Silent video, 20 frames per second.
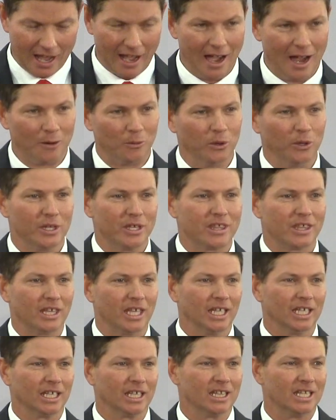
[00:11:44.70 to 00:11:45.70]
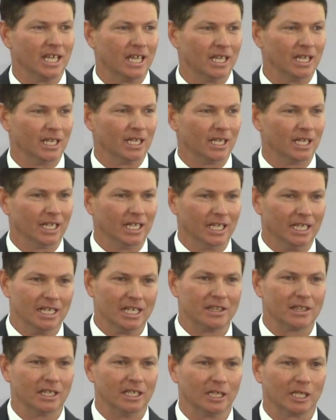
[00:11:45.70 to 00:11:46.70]
I really think that
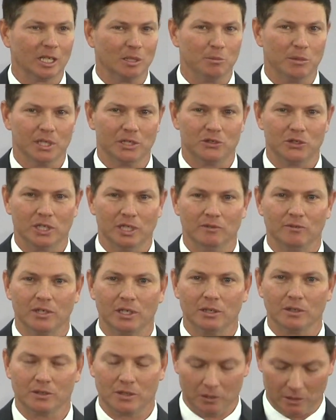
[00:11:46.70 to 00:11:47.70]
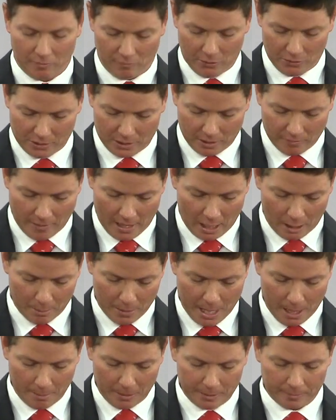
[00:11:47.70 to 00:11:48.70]
anything can be achieved here at the University of
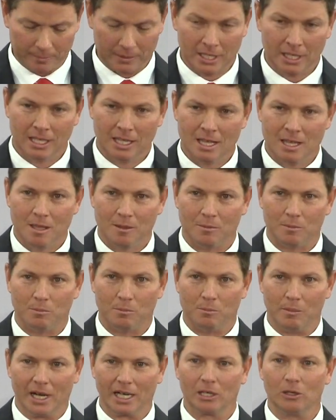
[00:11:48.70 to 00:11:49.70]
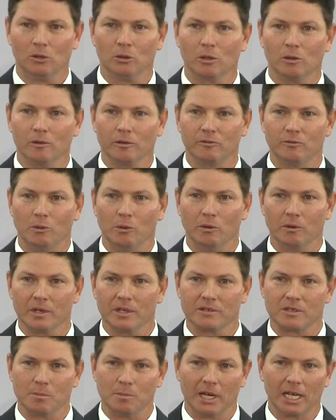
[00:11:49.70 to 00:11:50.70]
Alabama. My goal going forward
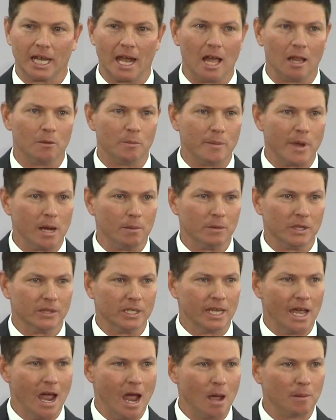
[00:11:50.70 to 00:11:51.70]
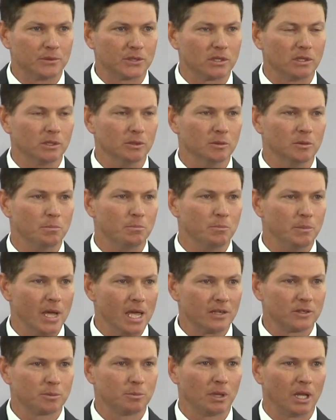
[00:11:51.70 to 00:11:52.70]
is to make Alabama the absolute
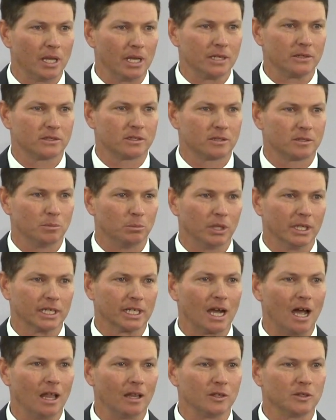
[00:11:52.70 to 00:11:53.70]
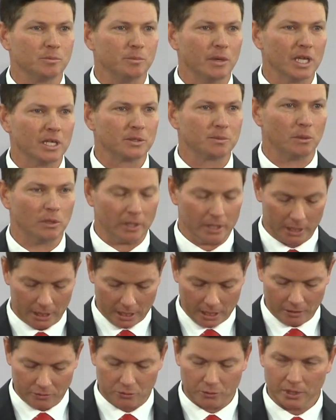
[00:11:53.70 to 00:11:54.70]
best place to play college baseball in the
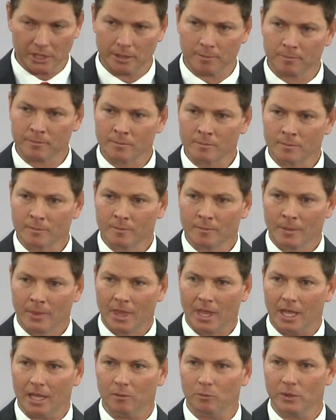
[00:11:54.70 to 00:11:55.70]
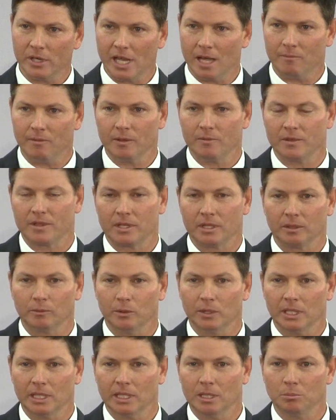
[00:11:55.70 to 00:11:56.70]
country. And we have everything
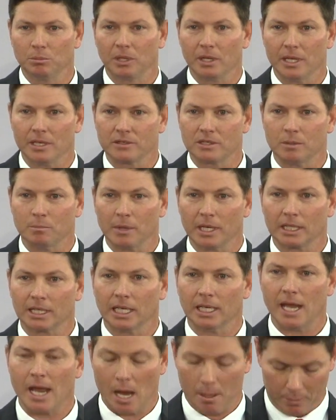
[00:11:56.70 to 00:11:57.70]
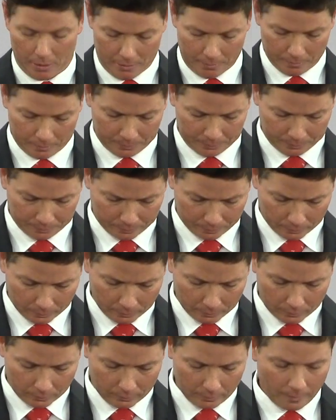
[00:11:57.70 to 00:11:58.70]
we need in place to make that happen.
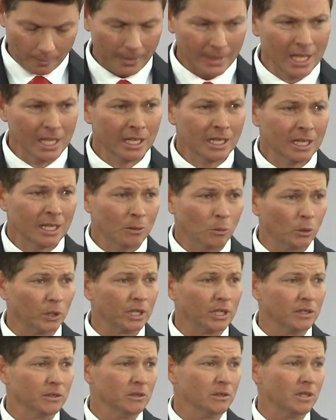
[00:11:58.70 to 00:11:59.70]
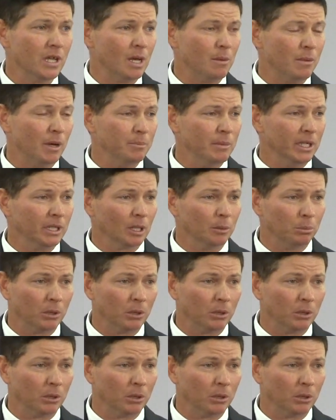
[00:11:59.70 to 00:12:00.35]
We're going to do that by being a